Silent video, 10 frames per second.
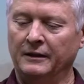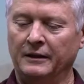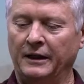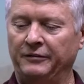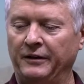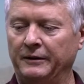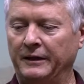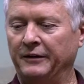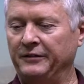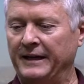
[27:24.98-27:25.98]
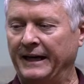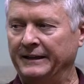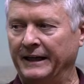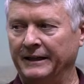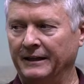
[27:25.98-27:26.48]
If you add
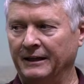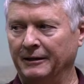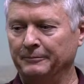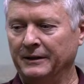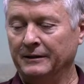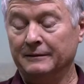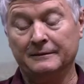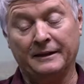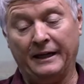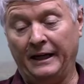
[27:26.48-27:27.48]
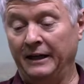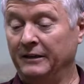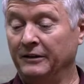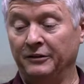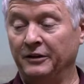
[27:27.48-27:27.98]
that up, okay,
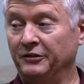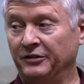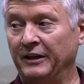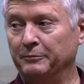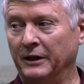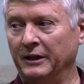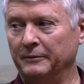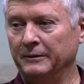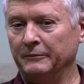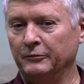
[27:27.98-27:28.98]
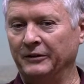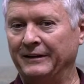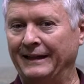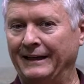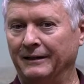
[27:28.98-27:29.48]
you save money
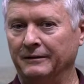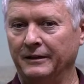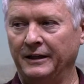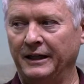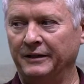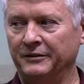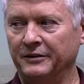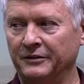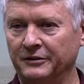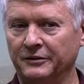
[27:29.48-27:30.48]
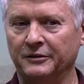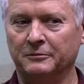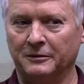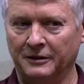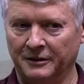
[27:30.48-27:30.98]
without having to do the
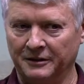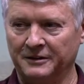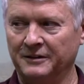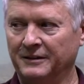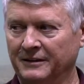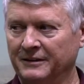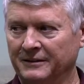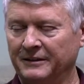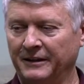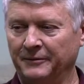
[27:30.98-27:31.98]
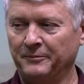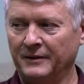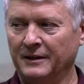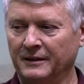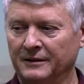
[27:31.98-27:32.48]
work. Yeah. Okay.
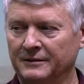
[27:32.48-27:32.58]
You're not